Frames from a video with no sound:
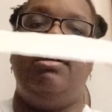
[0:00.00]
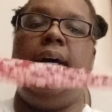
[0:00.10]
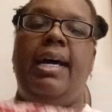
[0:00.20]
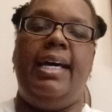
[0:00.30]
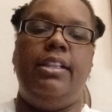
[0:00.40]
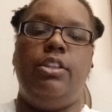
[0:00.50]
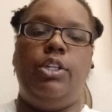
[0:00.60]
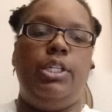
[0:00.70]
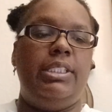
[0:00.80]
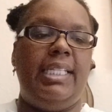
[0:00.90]
I
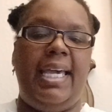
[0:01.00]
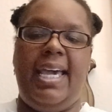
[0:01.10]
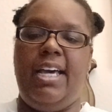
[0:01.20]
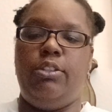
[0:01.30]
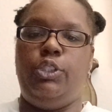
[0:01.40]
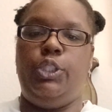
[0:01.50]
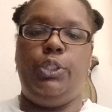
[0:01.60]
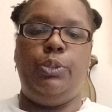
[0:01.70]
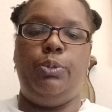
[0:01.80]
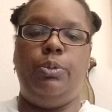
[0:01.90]
learned how
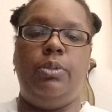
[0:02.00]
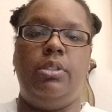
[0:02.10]
to